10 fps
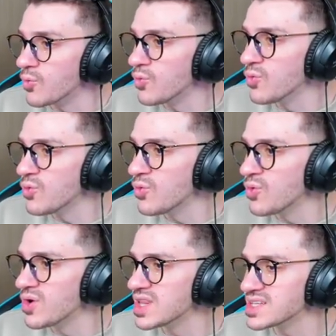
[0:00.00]

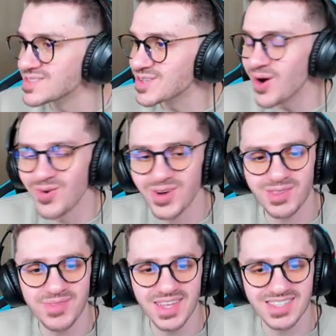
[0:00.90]
Ooh, let's go.
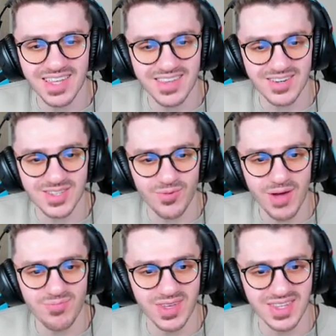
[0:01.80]
It means that there's a
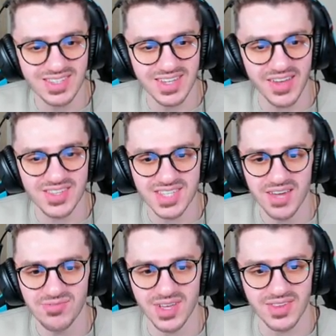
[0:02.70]
weapon inside the
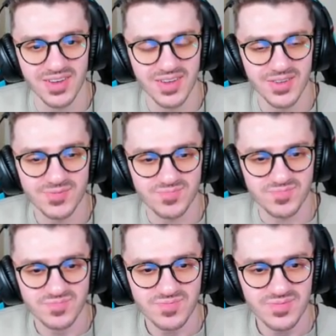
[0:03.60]
safe then.
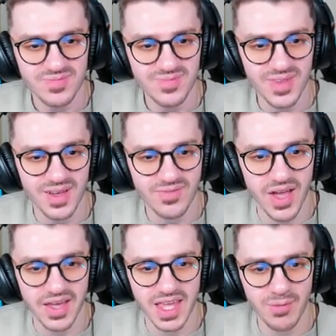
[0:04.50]

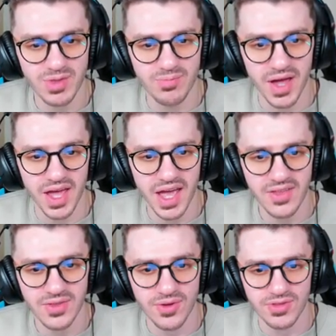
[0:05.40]
I kept my
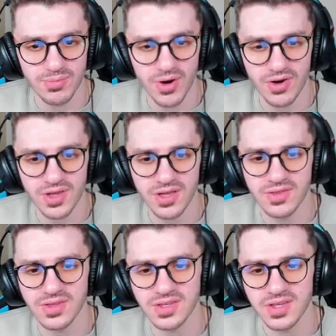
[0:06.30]
end of the
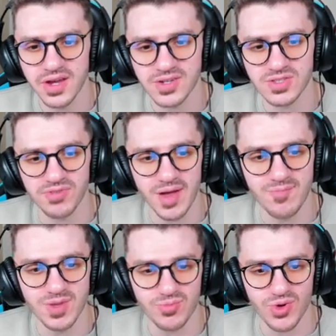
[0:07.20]
bargain, years of
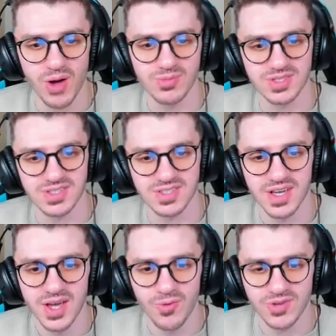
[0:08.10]
empty promises.
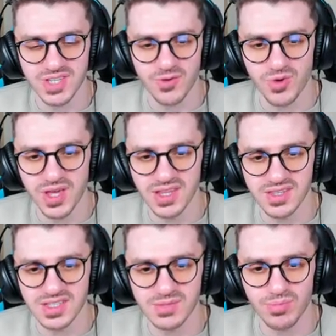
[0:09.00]
Was I
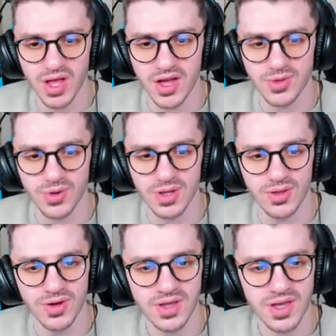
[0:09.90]
really this blind all
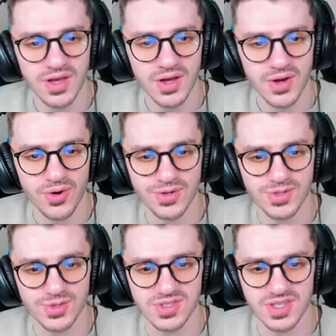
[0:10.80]
along?
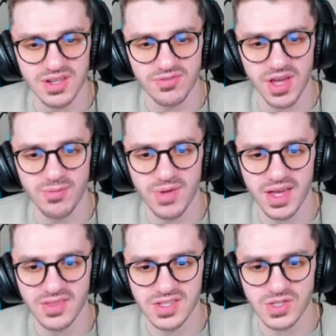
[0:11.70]
Curse you, Sylvia,
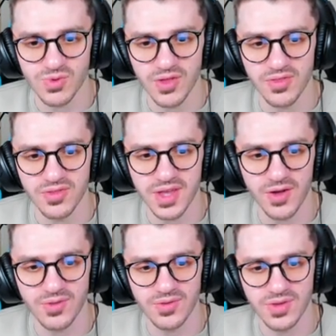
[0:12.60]
may this rotten
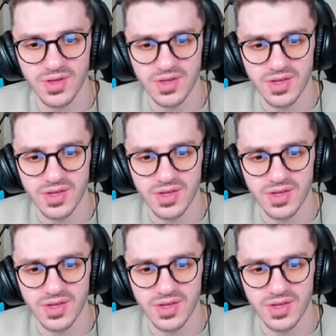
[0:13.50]
town